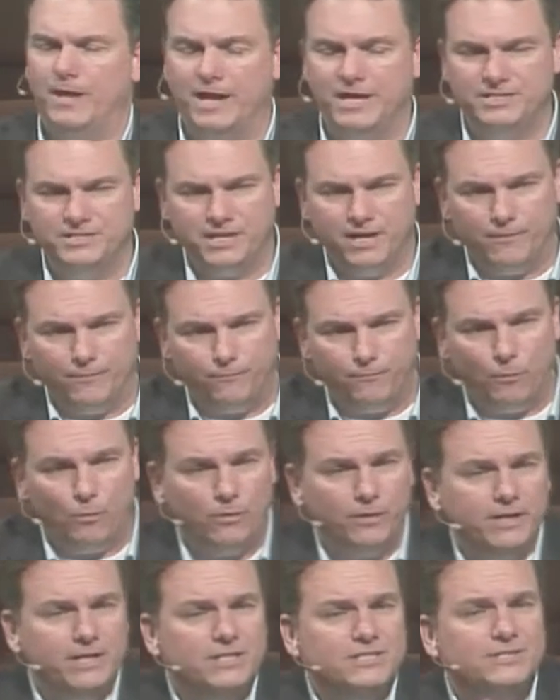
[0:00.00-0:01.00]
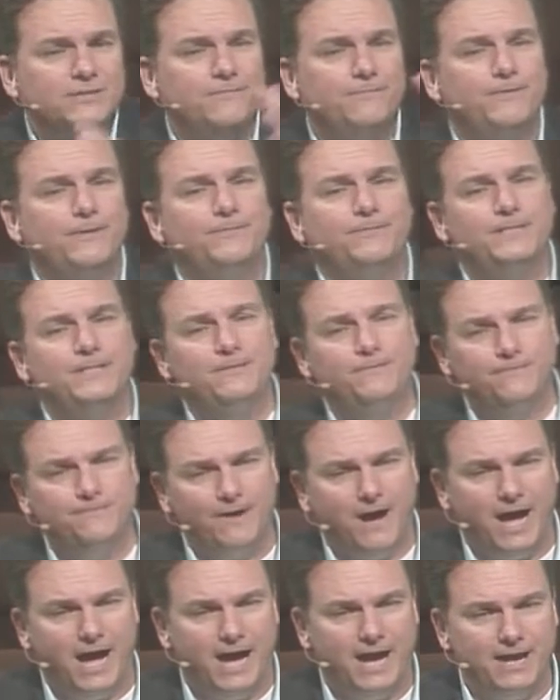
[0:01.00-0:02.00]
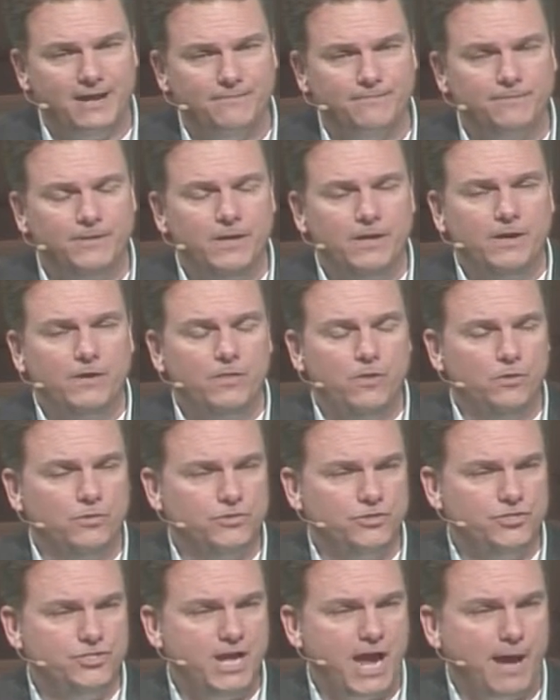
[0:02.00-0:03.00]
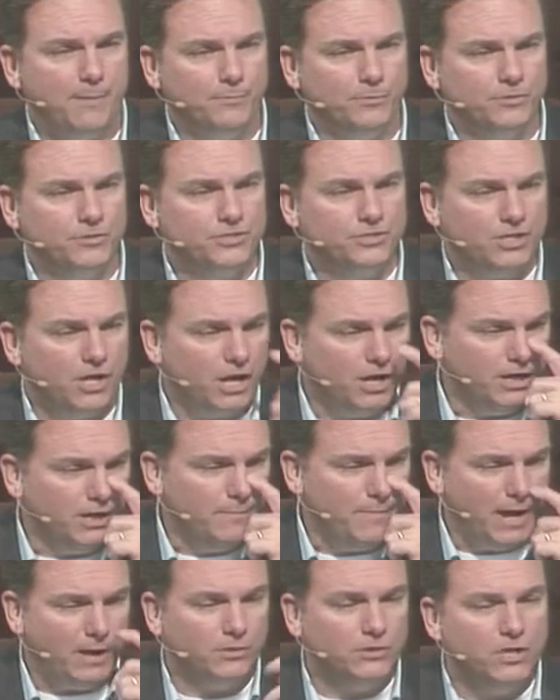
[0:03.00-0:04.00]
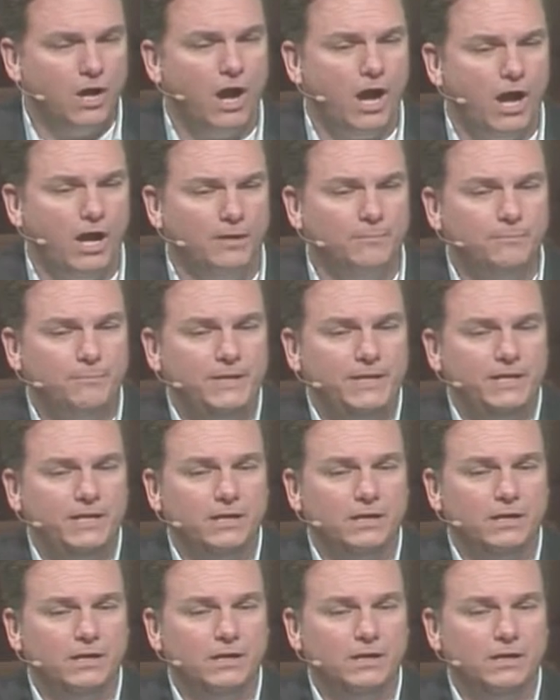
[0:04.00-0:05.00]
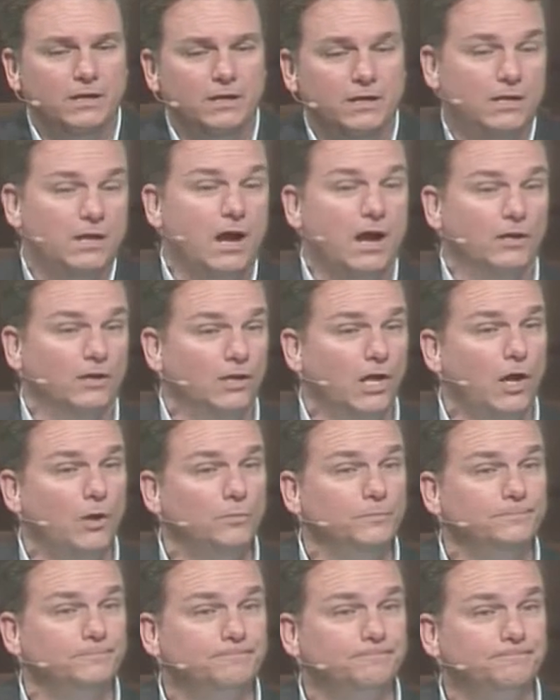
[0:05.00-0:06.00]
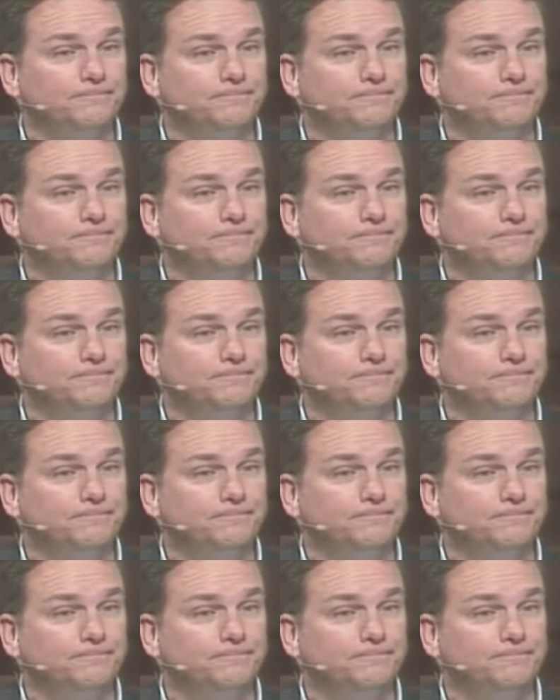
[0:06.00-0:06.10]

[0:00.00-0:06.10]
Isaiah 40 to 55, those chapters talk about God being God alone.